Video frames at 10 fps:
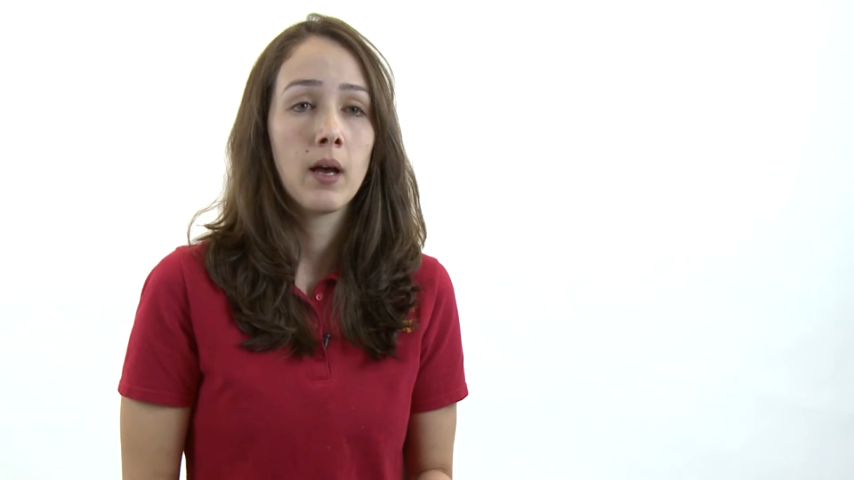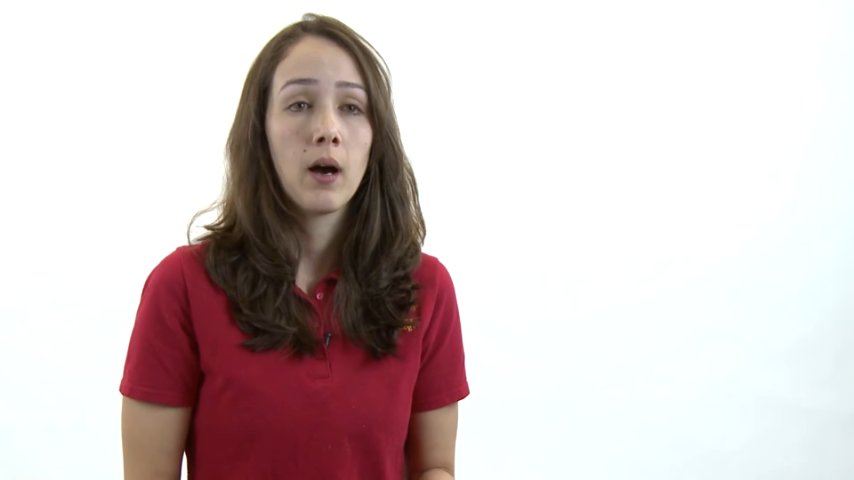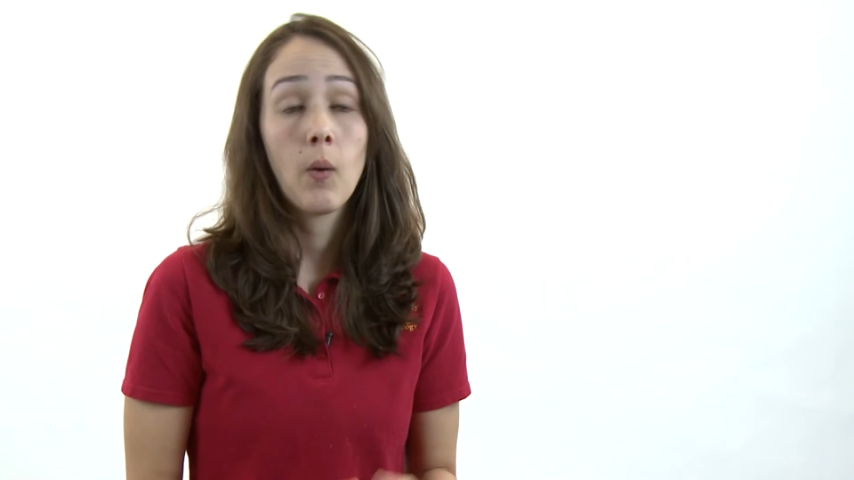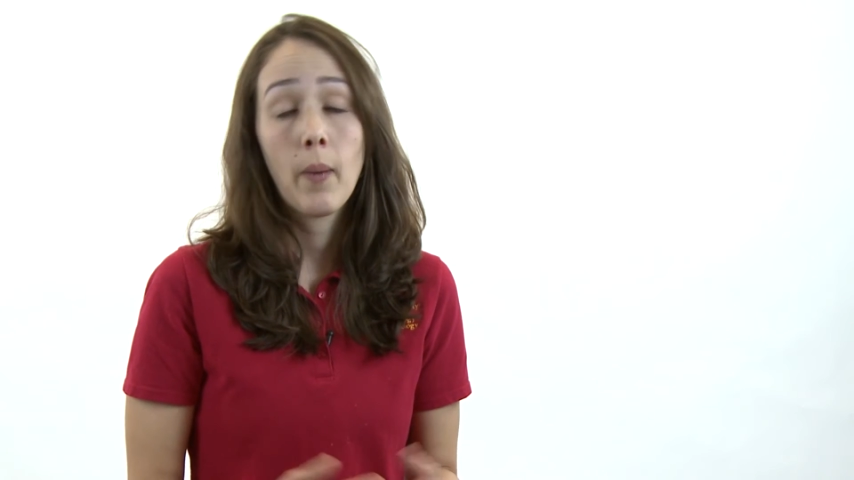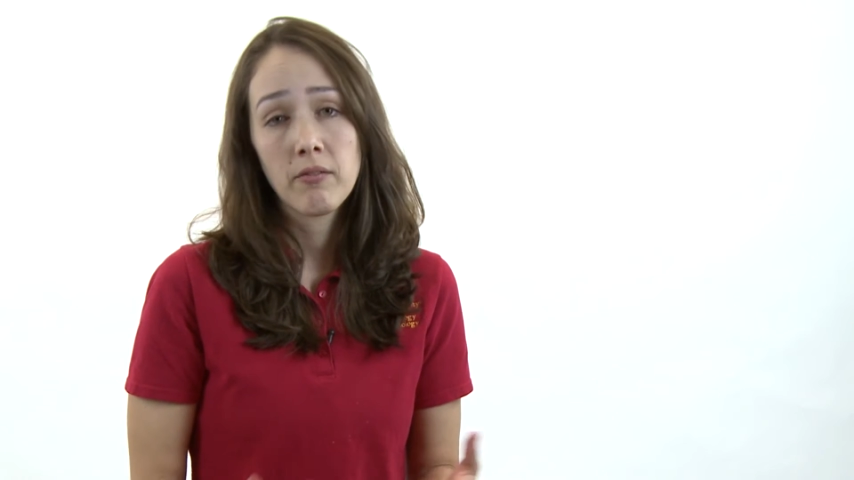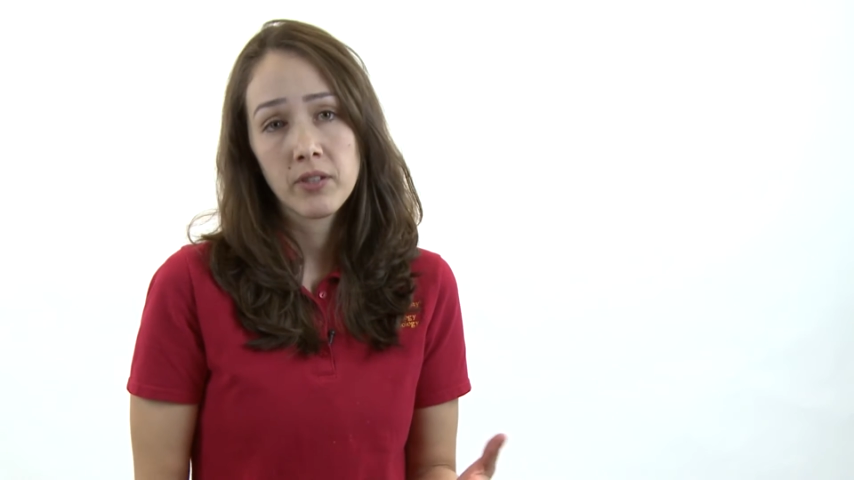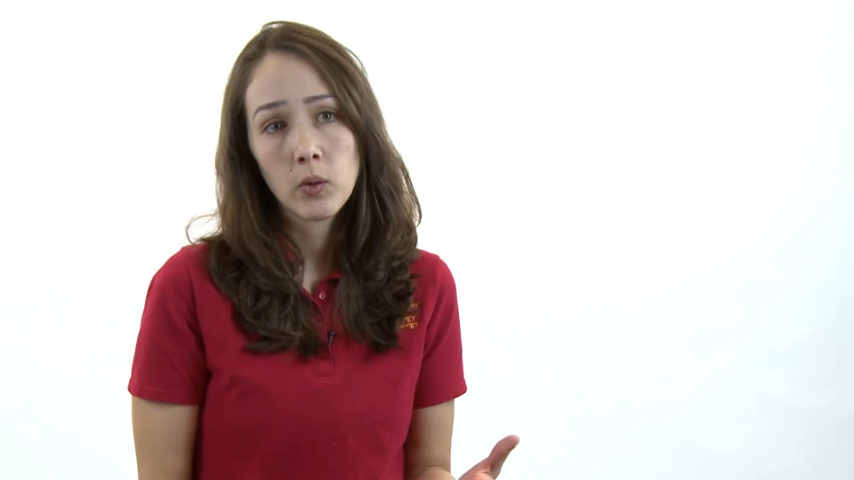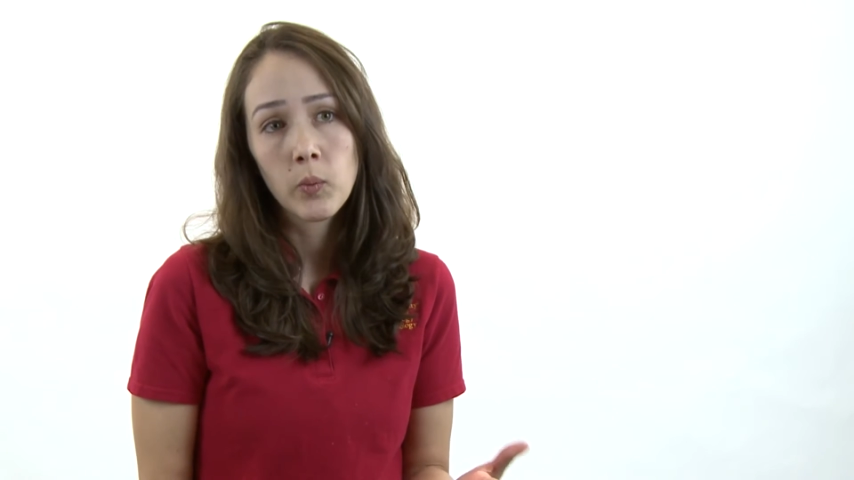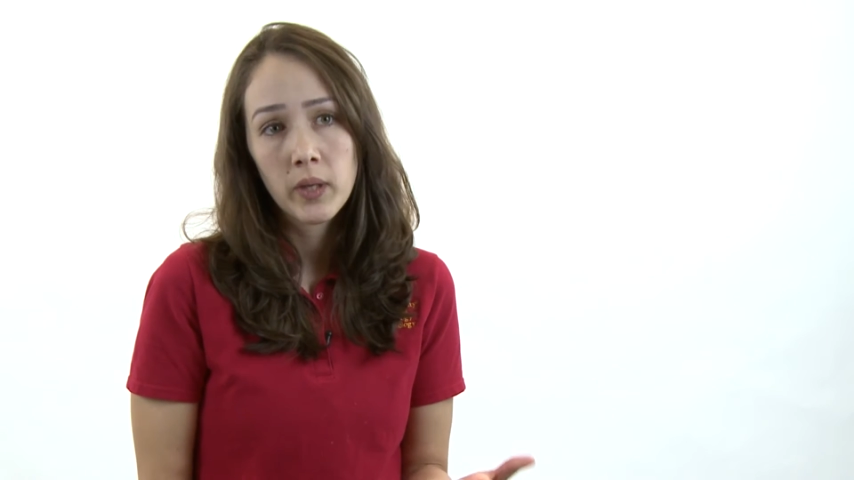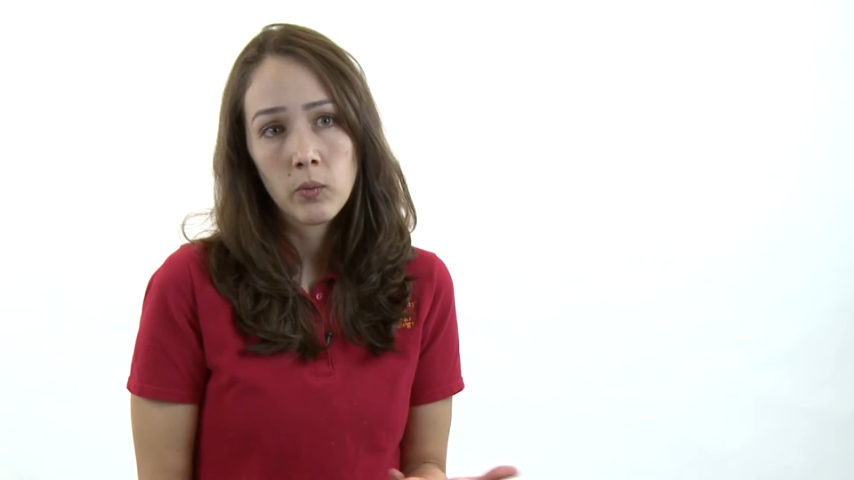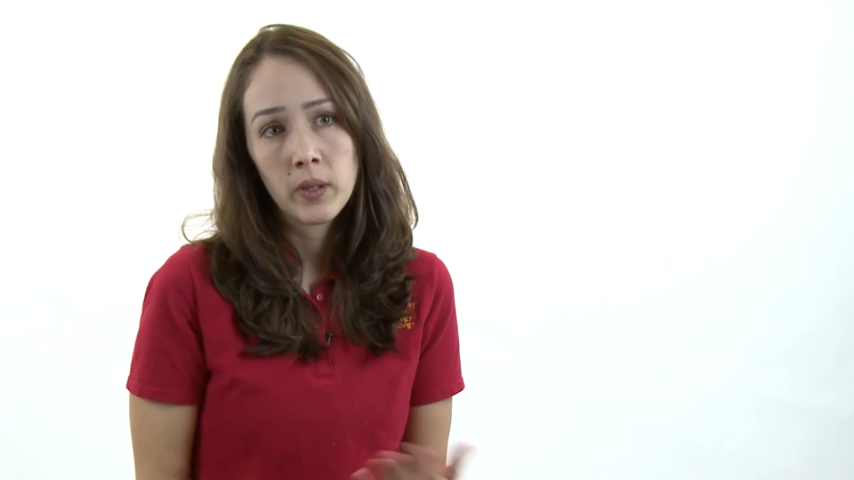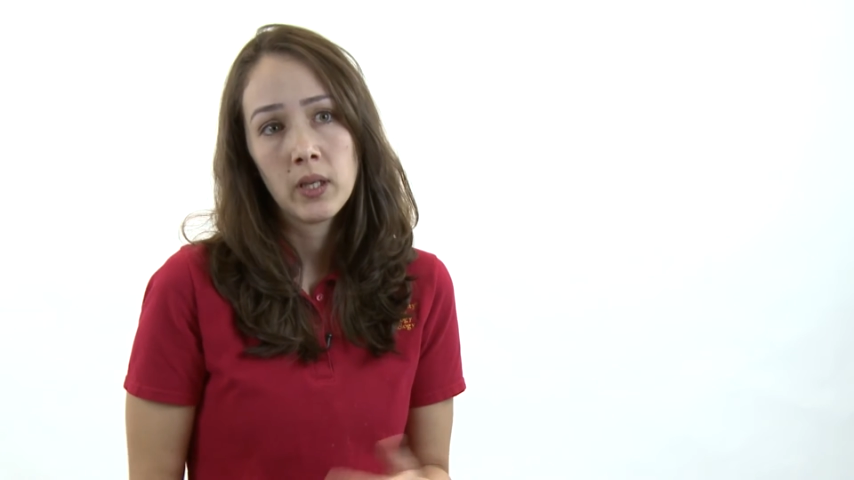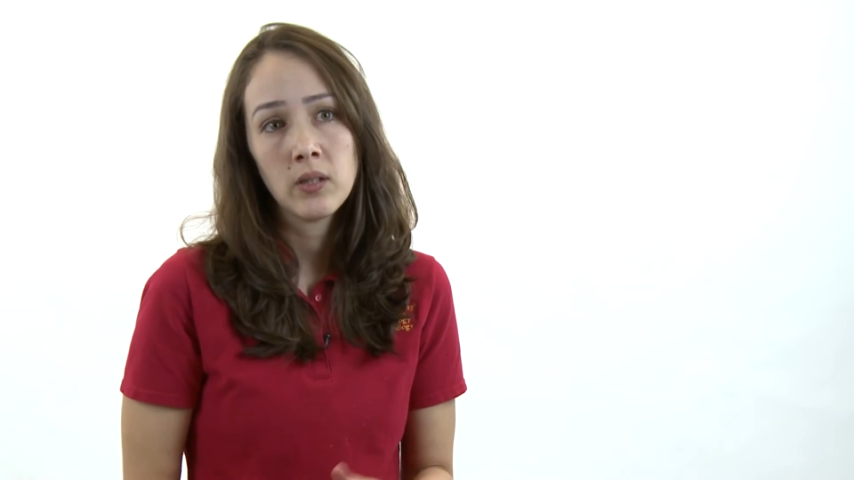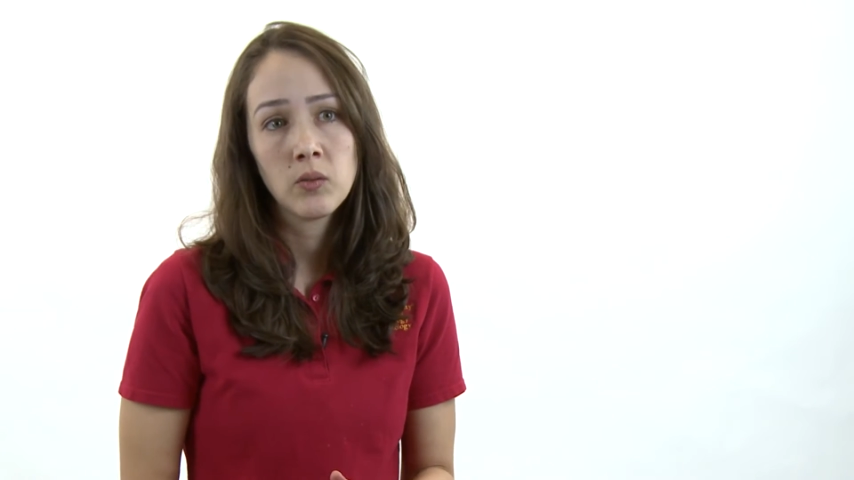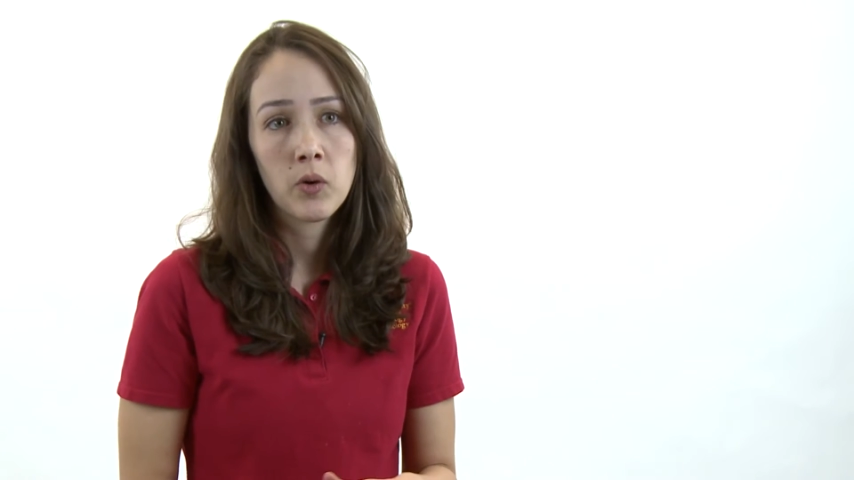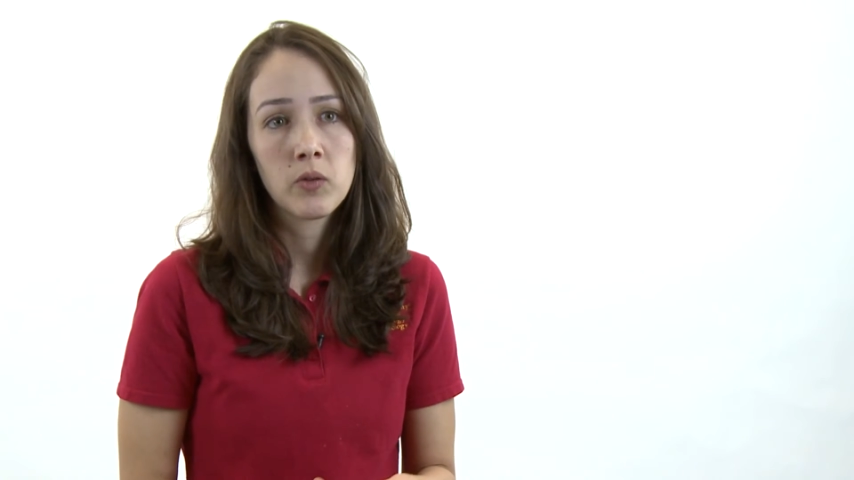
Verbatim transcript: However, we, we need more